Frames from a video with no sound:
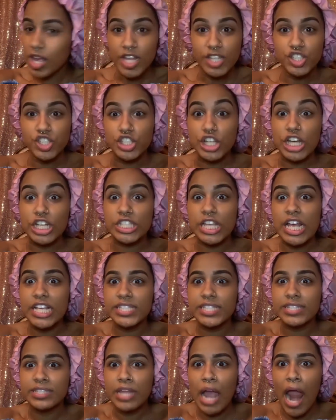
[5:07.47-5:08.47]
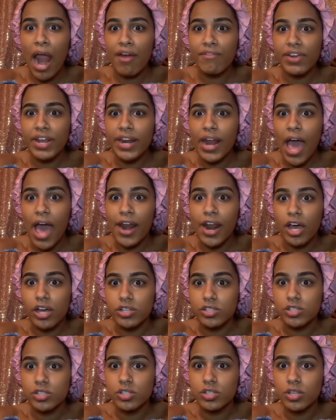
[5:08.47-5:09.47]
just staring at
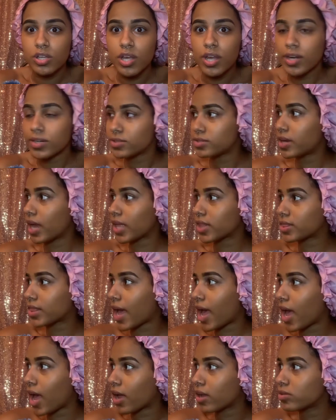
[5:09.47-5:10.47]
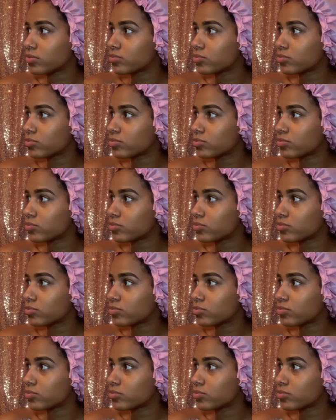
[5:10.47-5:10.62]
us like that.